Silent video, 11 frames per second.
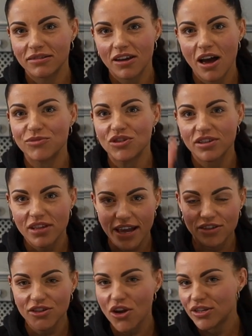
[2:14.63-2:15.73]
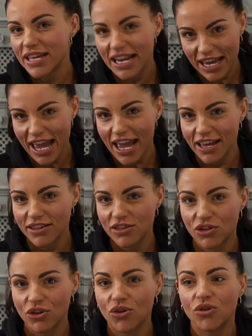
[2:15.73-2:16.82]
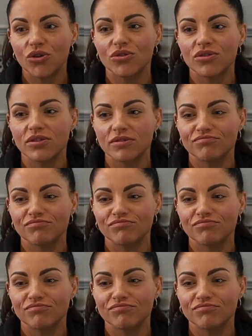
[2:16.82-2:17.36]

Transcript: I'm just so dedicated to the cause.